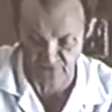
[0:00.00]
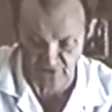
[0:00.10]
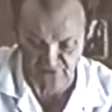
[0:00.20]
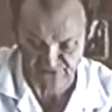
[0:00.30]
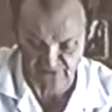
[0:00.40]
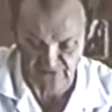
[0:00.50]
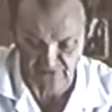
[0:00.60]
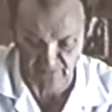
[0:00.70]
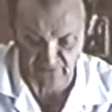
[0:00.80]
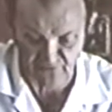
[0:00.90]
very nicely, and
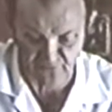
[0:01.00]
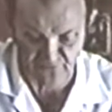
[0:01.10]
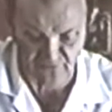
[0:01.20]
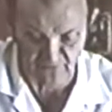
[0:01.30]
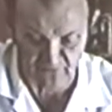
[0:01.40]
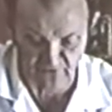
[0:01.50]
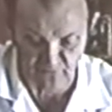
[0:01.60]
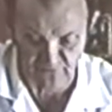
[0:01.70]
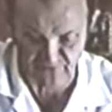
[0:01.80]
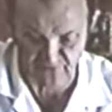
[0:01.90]
the brothers would have not
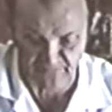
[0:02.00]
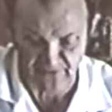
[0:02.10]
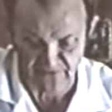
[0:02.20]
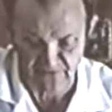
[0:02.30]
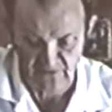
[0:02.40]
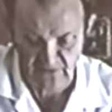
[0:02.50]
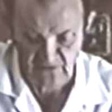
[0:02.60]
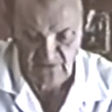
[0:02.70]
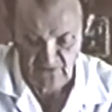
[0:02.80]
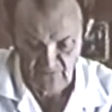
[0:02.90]
minded one little bit.
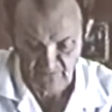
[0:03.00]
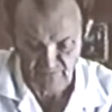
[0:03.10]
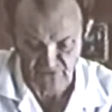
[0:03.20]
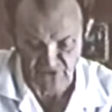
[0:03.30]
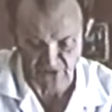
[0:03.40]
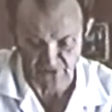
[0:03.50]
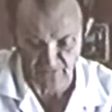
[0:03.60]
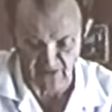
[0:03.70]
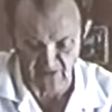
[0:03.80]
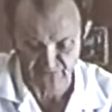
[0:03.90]
But
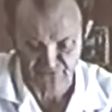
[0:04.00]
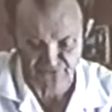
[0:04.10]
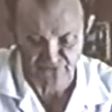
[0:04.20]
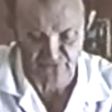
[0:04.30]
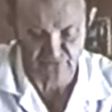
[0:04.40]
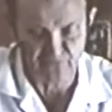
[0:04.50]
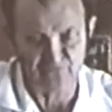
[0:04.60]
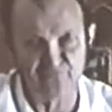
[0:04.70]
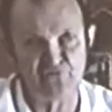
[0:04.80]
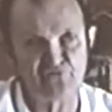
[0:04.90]
Jacob absolutely
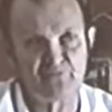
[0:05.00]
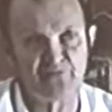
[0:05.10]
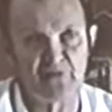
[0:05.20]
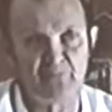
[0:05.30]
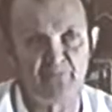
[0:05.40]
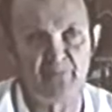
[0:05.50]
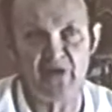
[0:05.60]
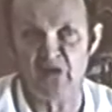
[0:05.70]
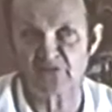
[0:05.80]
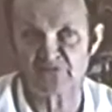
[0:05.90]
refused to become a
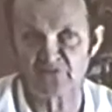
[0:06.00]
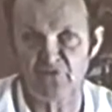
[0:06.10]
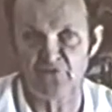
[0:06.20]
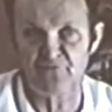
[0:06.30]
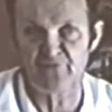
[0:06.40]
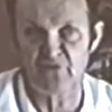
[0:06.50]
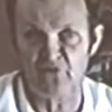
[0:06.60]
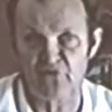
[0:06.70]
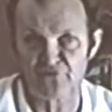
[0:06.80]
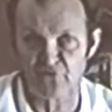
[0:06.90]
part of their
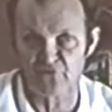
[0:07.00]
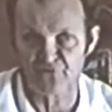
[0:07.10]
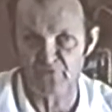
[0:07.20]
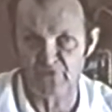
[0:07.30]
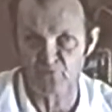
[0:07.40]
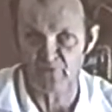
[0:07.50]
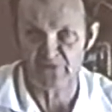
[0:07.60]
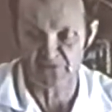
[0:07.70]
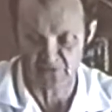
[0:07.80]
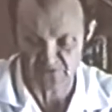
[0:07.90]
idolatry and
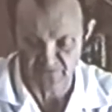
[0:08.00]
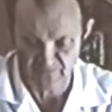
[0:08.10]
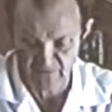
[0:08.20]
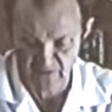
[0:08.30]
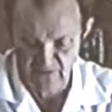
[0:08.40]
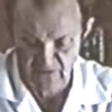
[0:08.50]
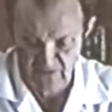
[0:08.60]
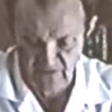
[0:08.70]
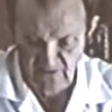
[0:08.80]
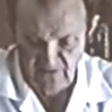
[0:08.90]
wickedness,
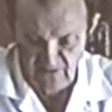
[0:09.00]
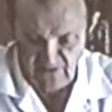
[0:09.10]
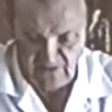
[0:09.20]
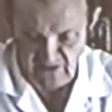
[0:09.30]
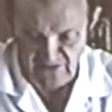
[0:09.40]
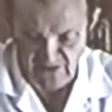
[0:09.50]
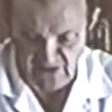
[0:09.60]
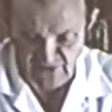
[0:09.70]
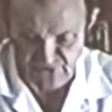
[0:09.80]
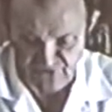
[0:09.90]
and he
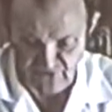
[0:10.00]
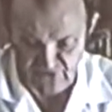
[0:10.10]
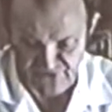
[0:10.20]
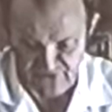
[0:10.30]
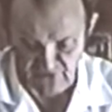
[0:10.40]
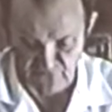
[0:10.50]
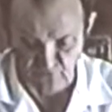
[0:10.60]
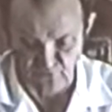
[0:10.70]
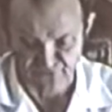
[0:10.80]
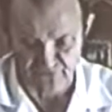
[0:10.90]
had his eyes set, of
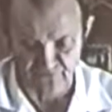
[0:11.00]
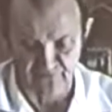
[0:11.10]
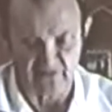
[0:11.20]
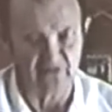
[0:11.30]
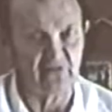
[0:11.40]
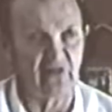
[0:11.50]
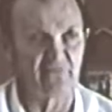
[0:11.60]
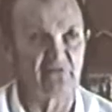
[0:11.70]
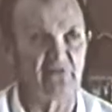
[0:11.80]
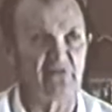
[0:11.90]
course, on the
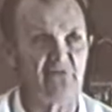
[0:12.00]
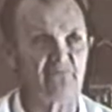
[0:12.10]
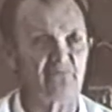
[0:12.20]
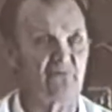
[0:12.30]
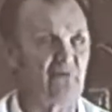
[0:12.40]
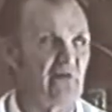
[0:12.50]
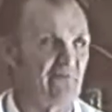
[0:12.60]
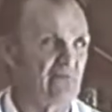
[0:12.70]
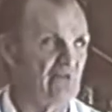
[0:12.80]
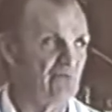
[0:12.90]
heavenly,
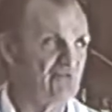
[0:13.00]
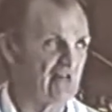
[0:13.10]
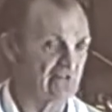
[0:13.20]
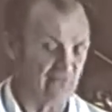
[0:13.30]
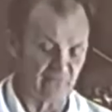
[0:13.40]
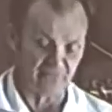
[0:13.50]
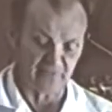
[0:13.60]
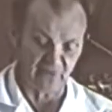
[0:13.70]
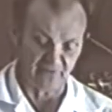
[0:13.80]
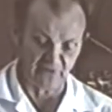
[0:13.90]
heavenly objective,
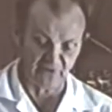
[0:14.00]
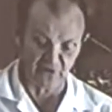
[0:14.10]
the heavenly